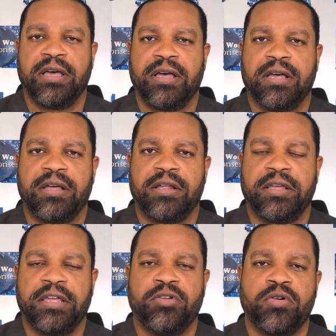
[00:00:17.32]
uh,
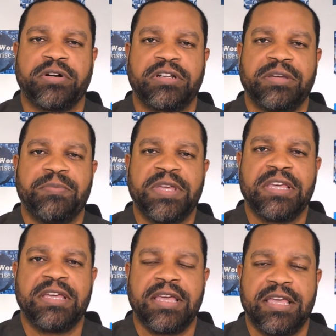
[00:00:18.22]
in order to
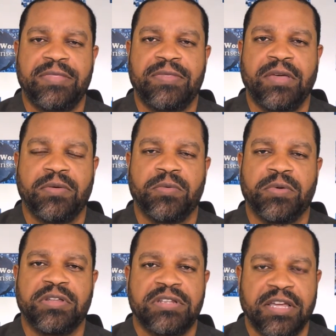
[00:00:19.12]
be in the
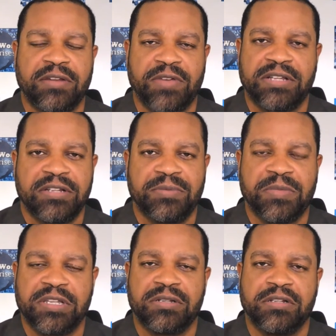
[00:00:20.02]
real estate investing
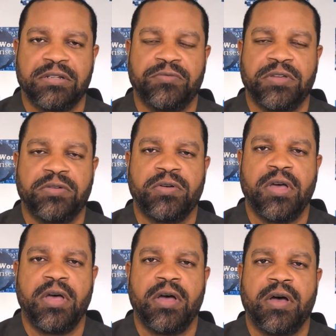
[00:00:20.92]
business. If you
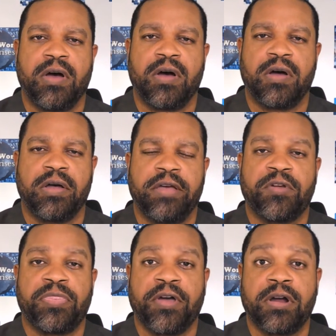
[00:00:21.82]
uh,
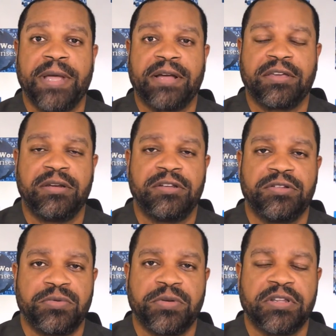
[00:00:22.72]
ever thought about getting
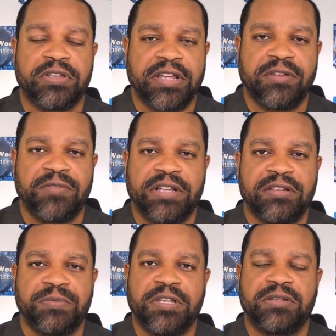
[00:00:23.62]
into the real estate
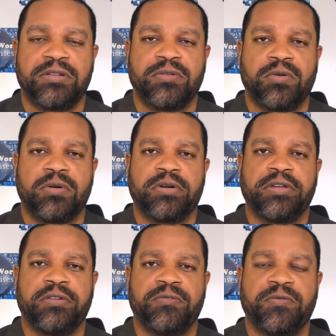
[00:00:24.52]
investing business, or
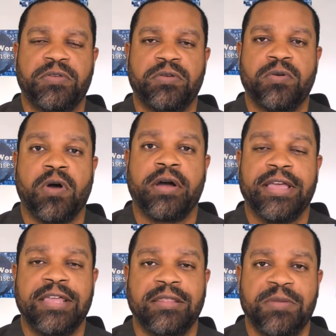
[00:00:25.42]
if you are
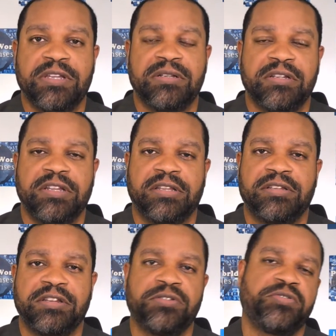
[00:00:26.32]
in the business and
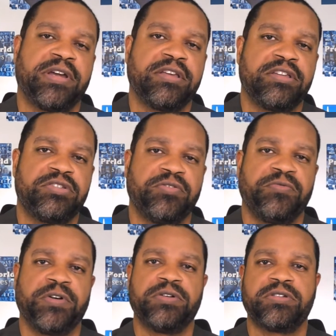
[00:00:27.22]
still trying to get your
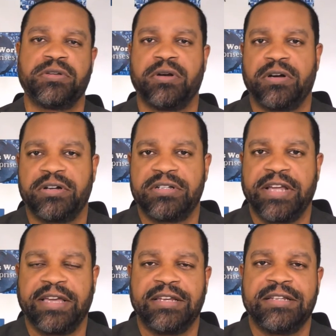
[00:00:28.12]
first or
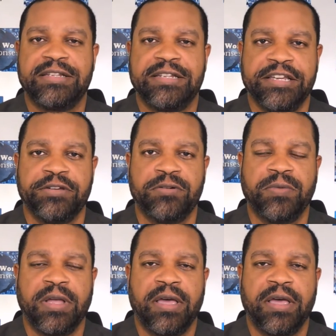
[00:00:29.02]
second deal,